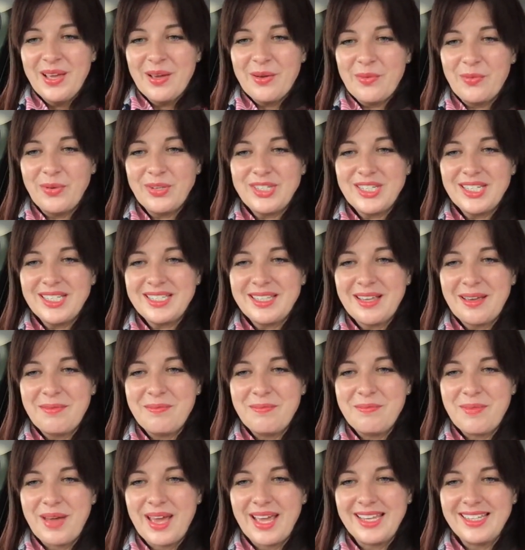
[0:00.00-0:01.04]
which is
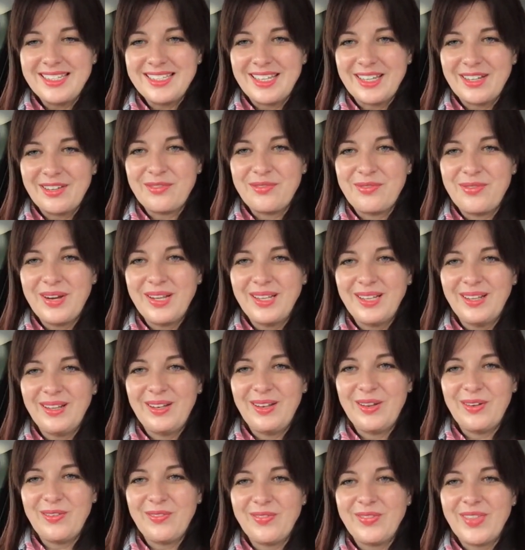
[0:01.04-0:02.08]
amazing. Really
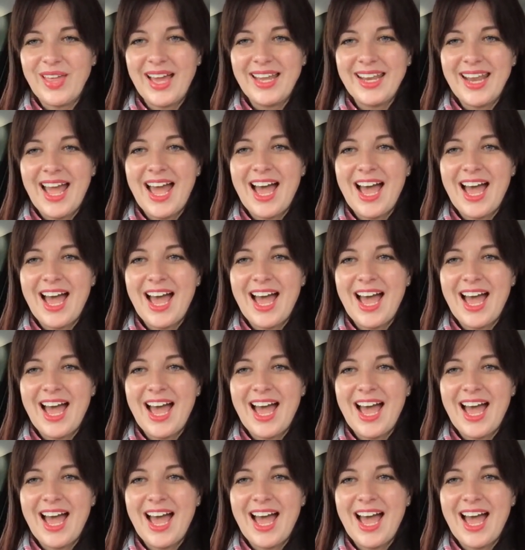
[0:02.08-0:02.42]
love that.